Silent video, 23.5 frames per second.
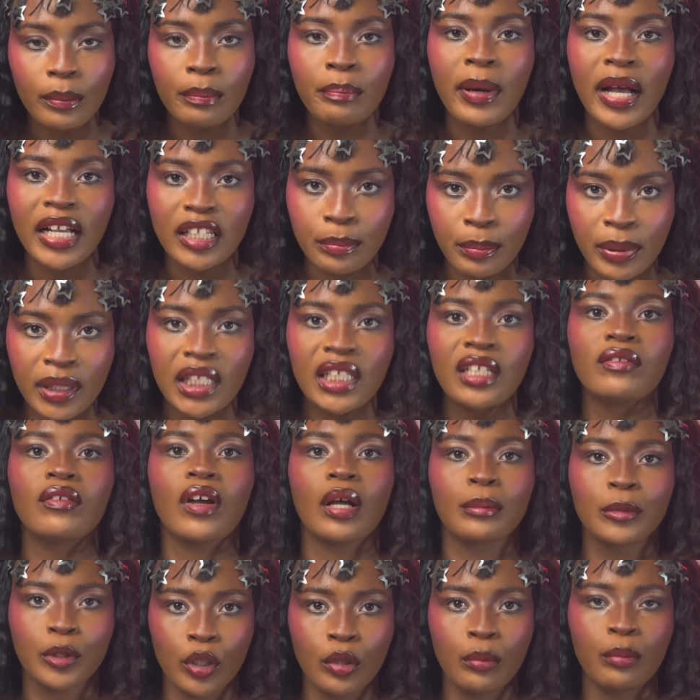Best believe I'm
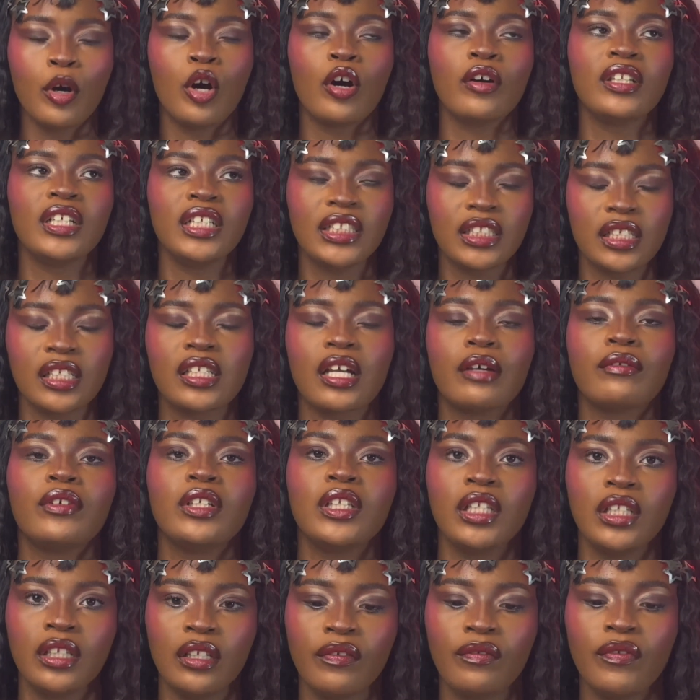doing more of these because I really
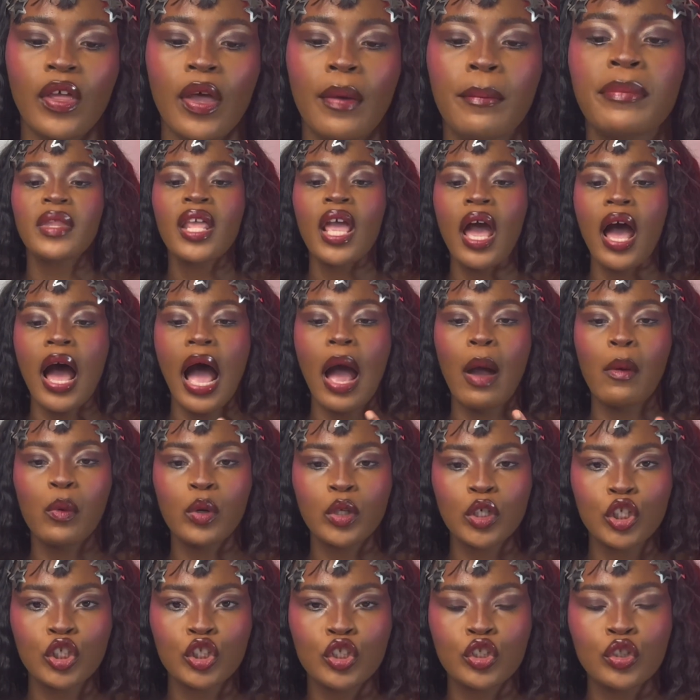love them. I want
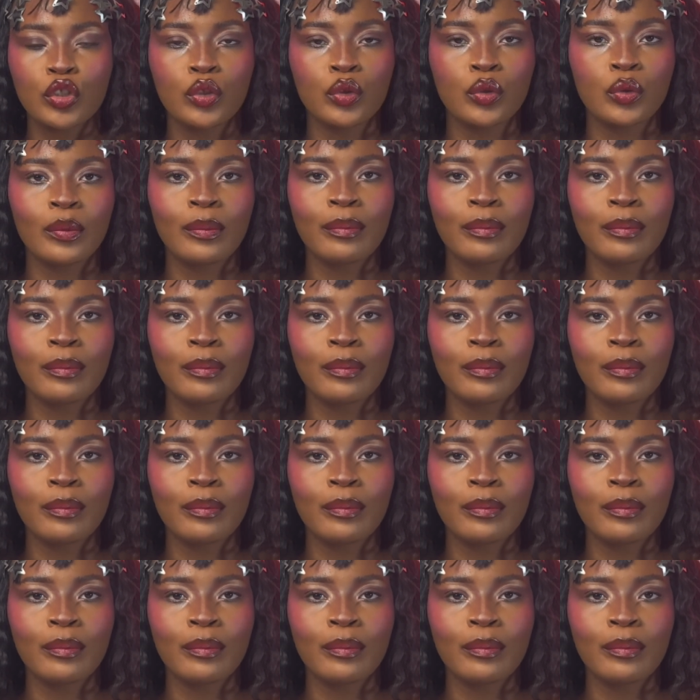to do